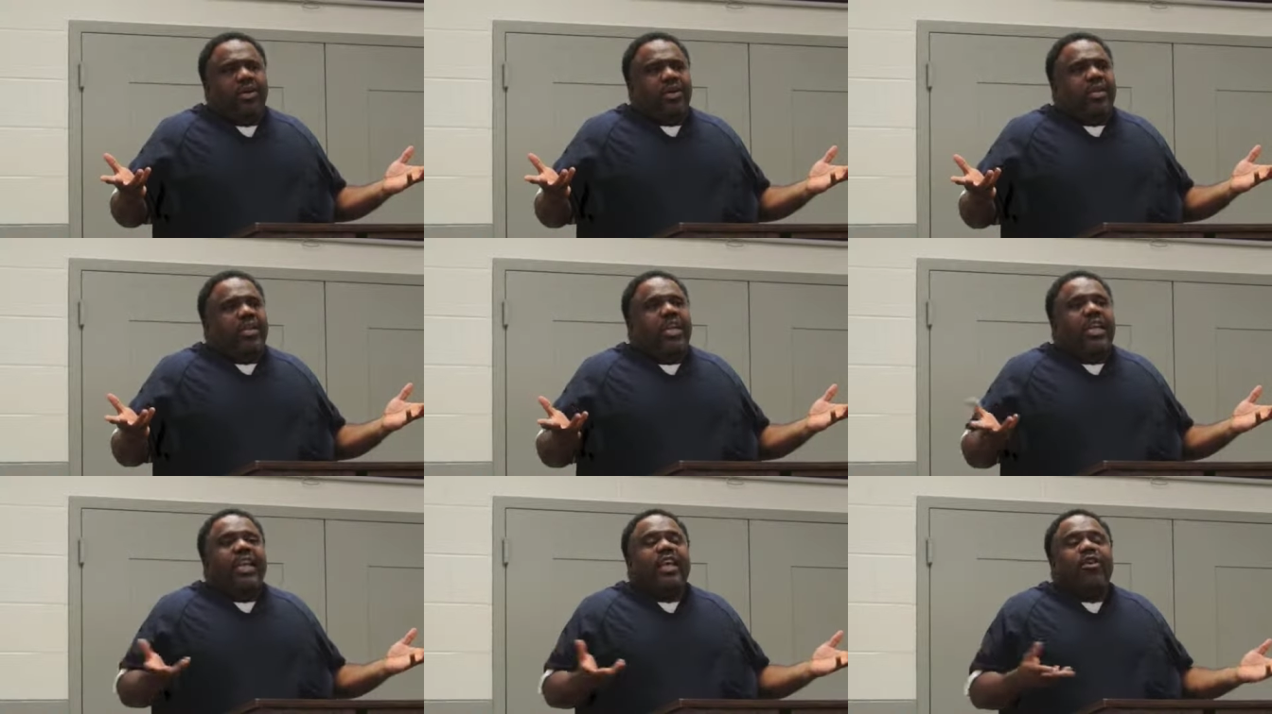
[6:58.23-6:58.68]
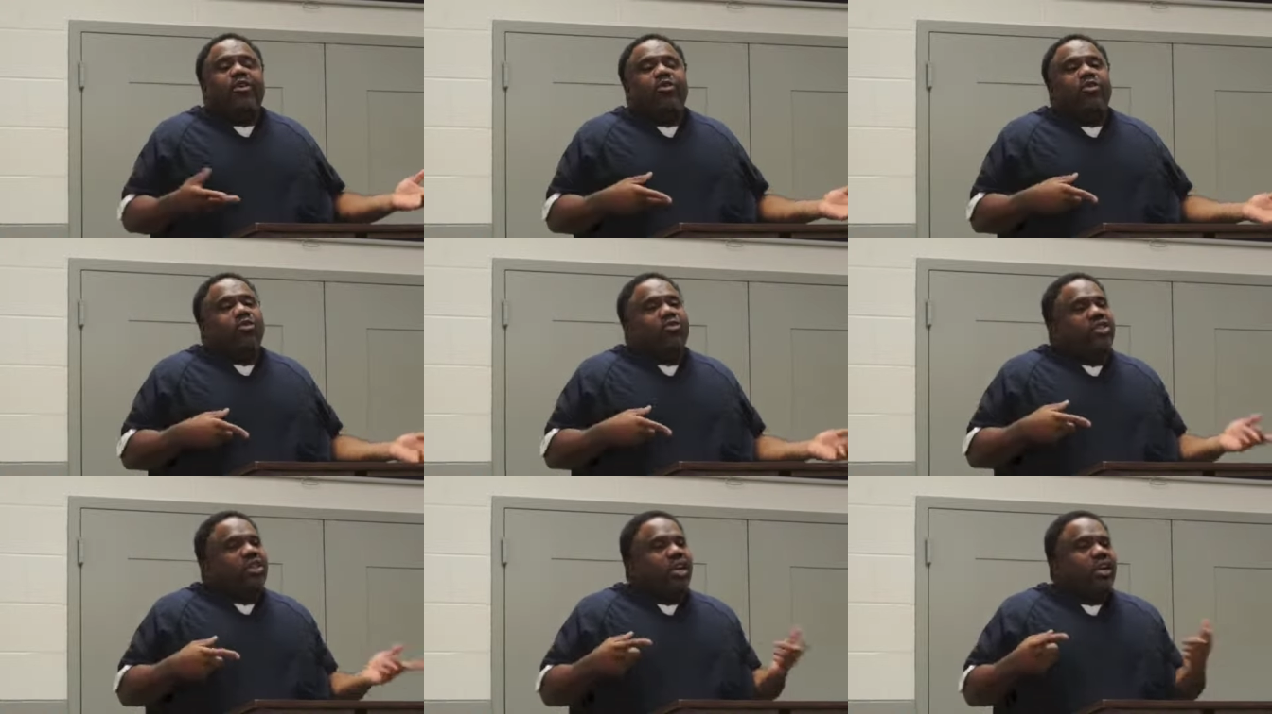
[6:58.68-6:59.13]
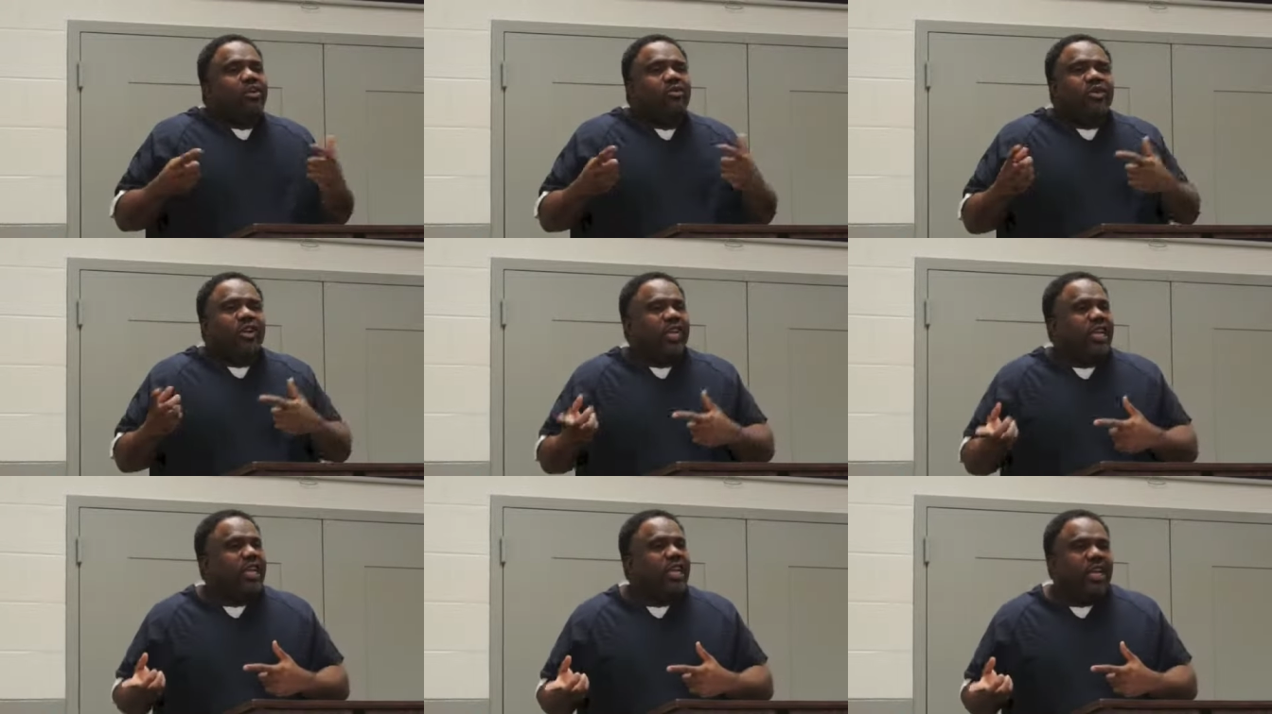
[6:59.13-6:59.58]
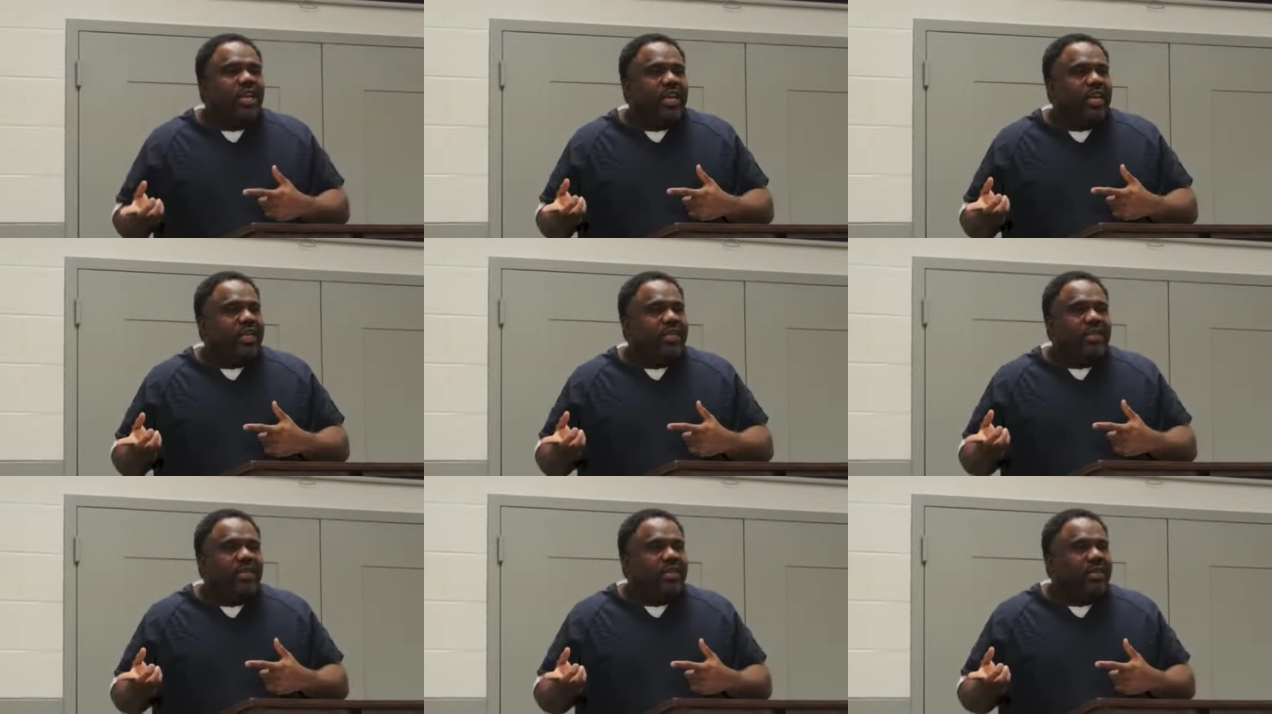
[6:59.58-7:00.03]
They ain't gonna go check on the
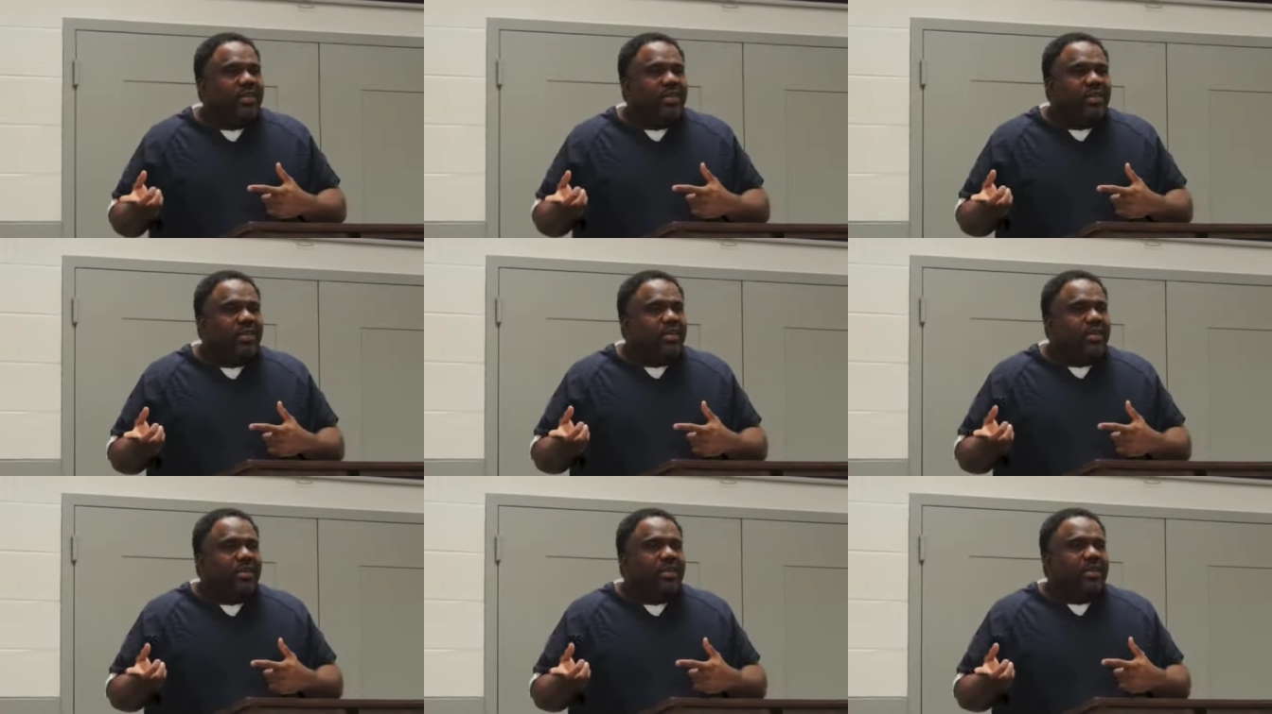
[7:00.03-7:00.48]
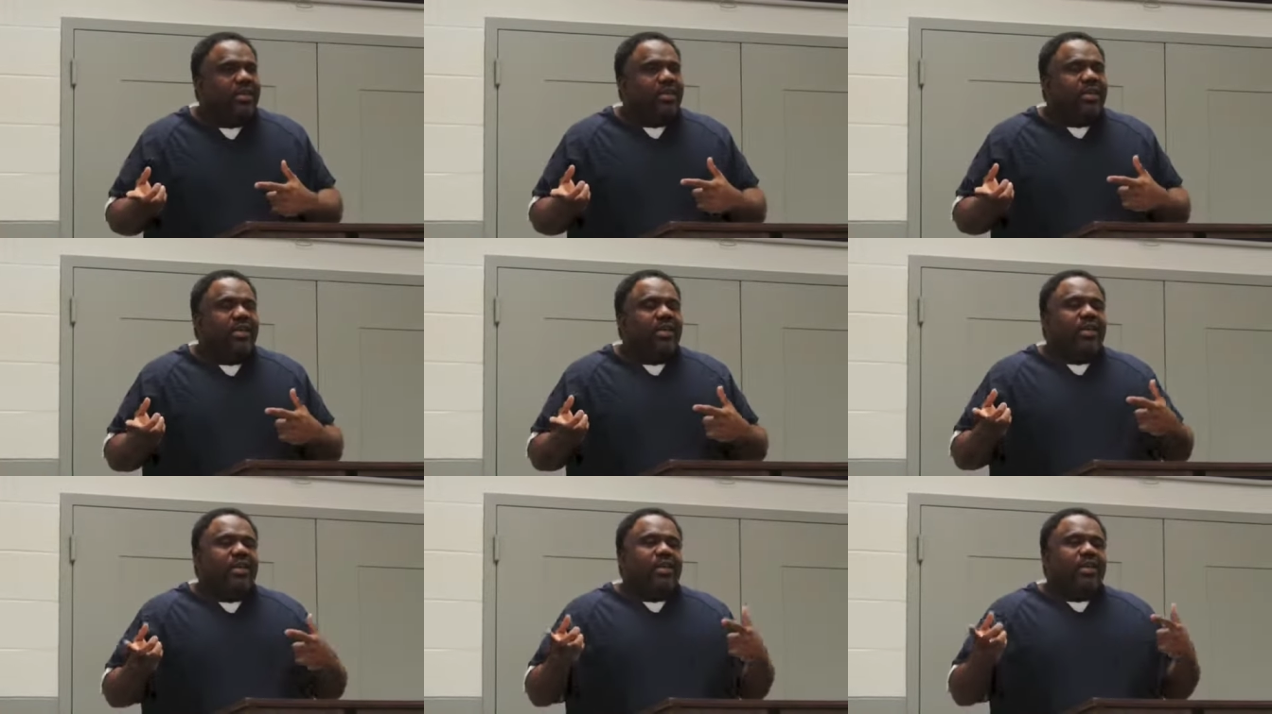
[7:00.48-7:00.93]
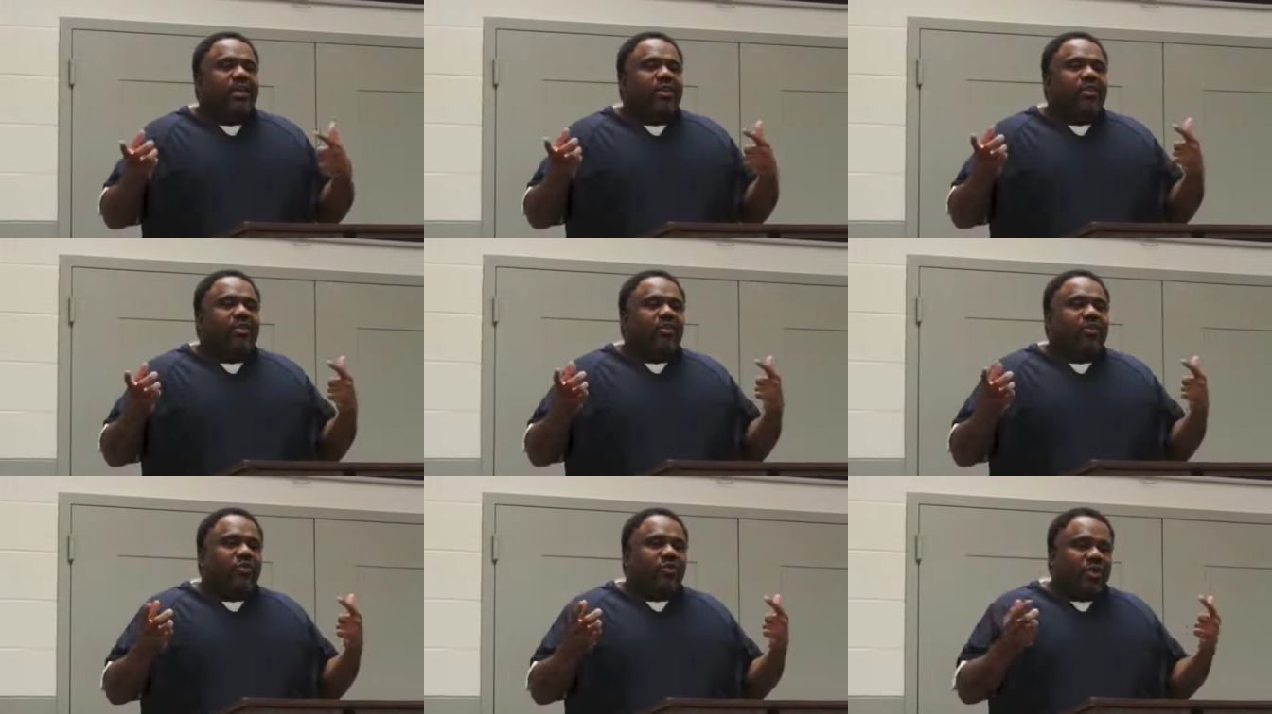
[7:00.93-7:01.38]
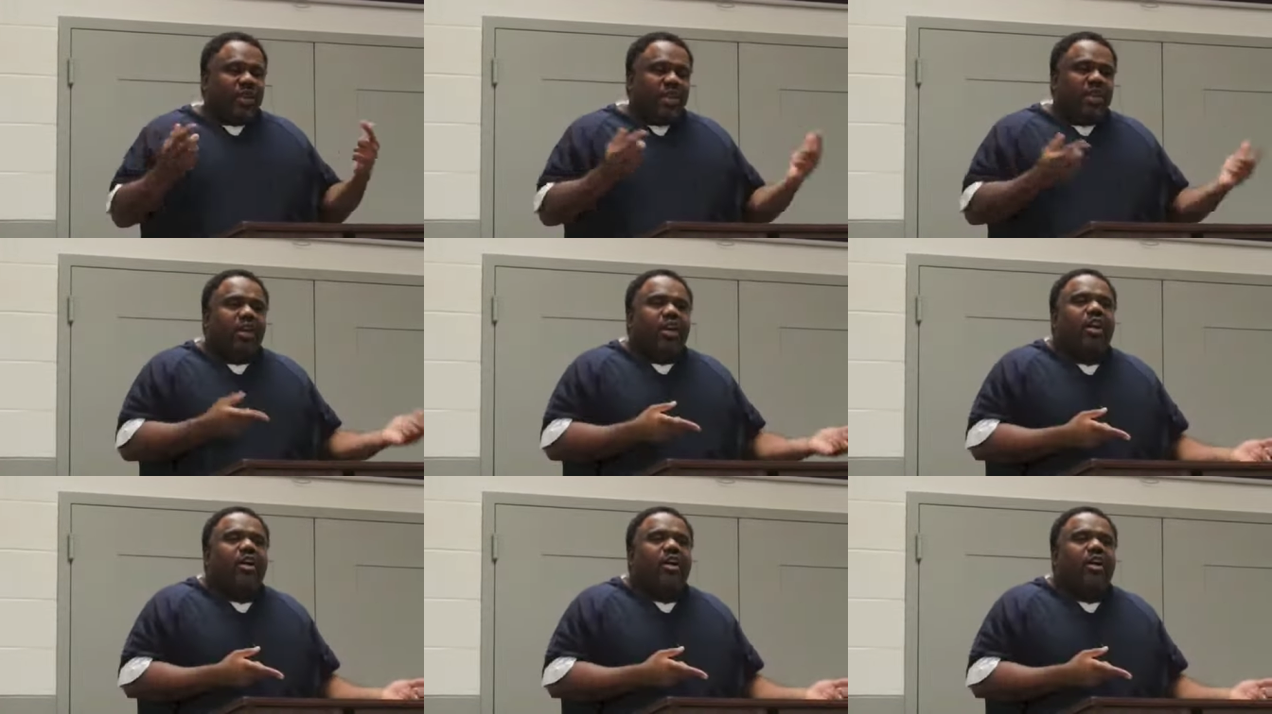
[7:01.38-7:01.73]
kids. They'll